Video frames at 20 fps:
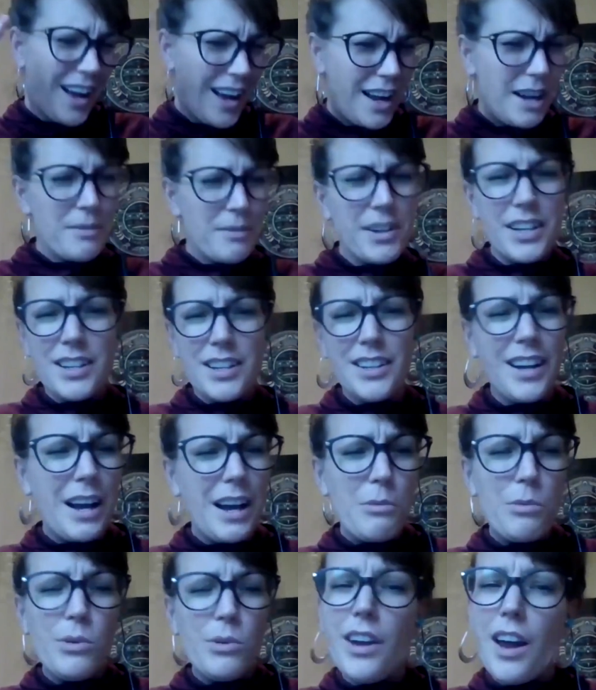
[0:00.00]

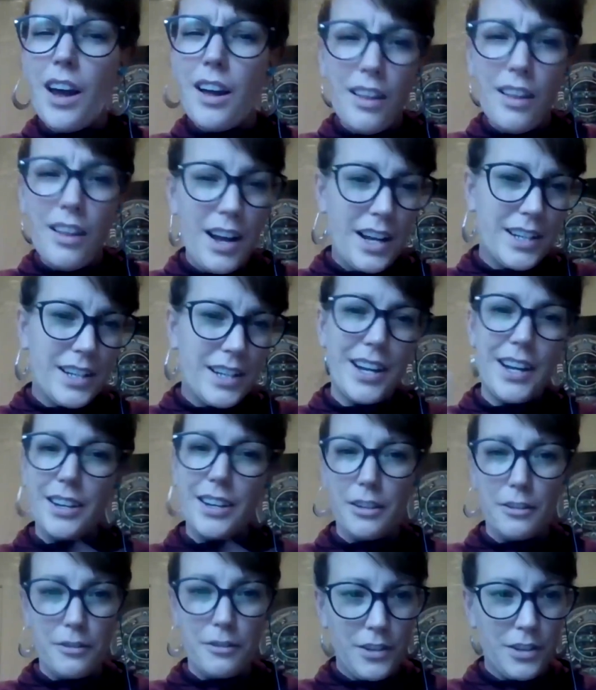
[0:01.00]
I will not lie to
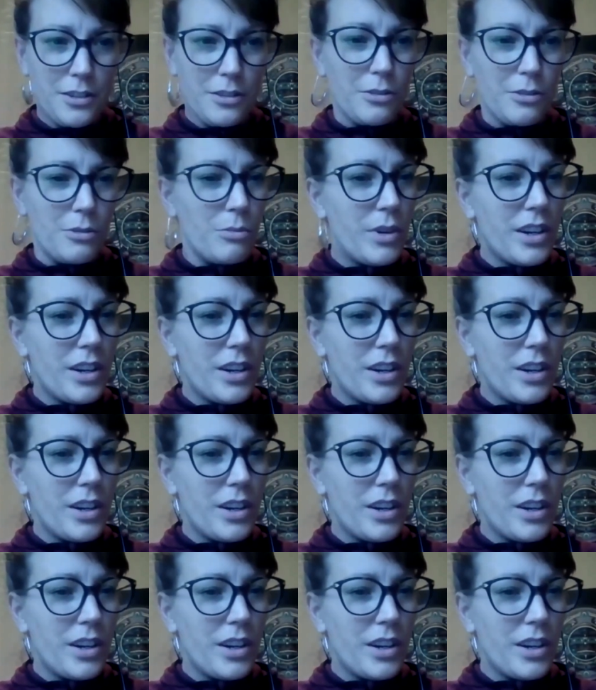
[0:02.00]
any of you.